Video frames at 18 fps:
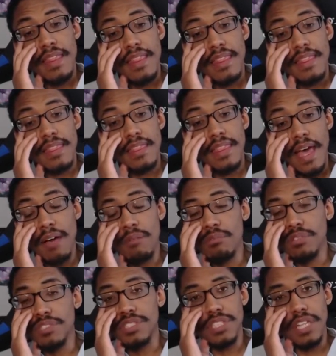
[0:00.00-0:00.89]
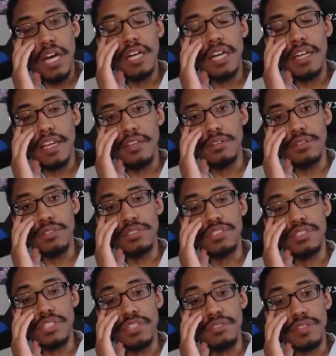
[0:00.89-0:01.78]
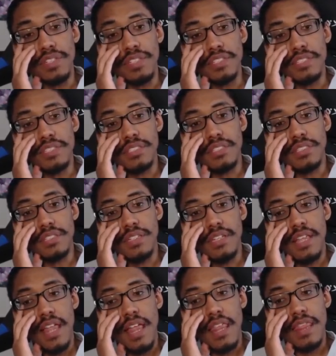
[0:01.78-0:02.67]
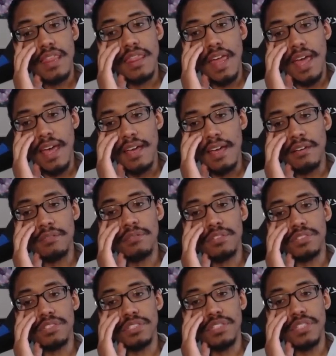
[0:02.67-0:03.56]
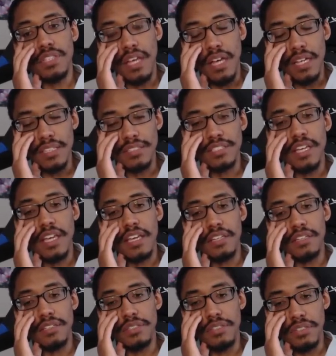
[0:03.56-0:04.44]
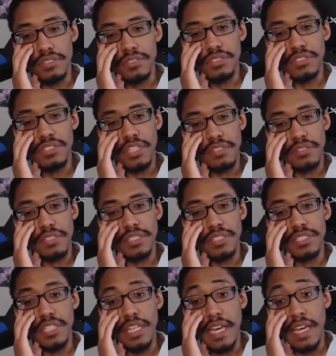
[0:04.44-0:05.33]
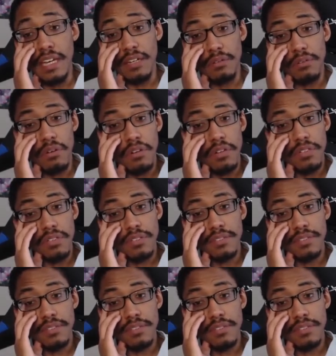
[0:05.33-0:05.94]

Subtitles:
that was not a good series. That was not a good series at all.